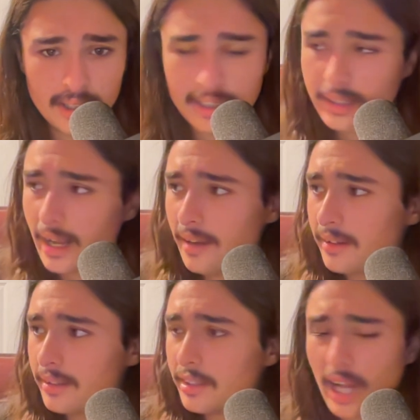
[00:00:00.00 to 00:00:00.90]
You're
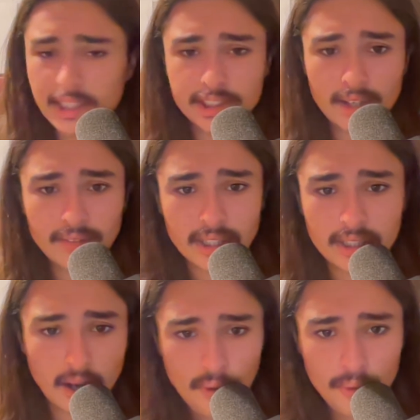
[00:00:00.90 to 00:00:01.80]
not shoveling
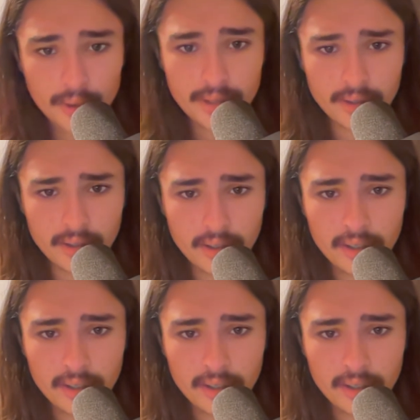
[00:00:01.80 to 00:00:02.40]
coal here.